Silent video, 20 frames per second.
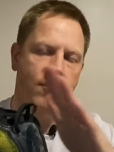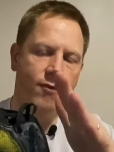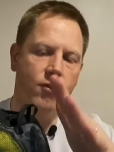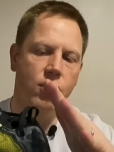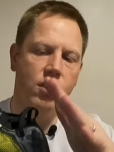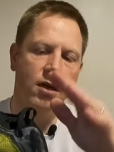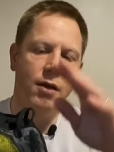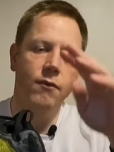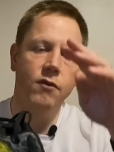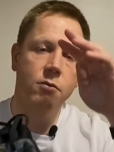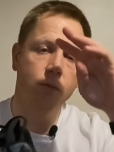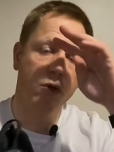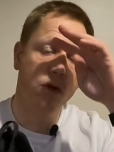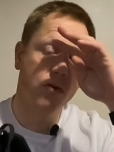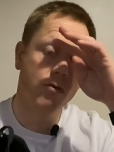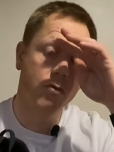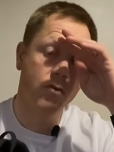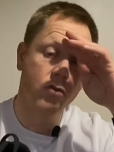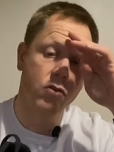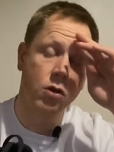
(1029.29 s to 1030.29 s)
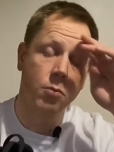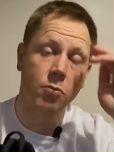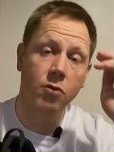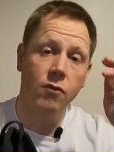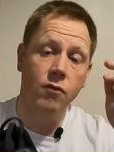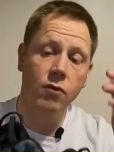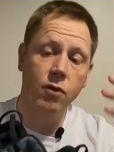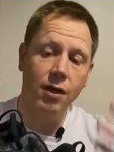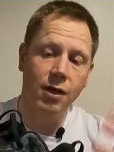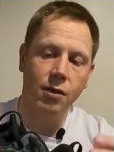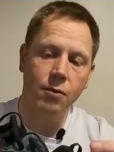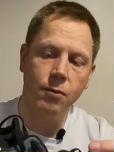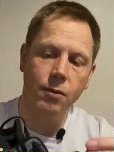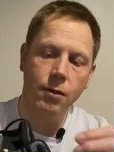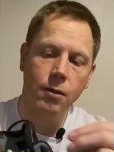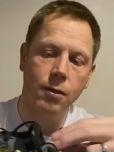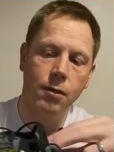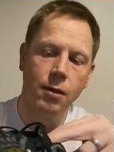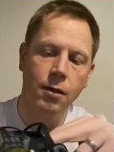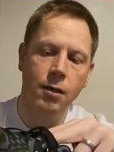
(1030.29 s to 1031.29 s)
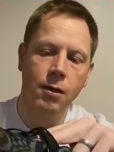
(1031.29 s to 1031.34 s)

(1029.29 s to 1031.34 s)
very comfortable across the top of your foot anyway.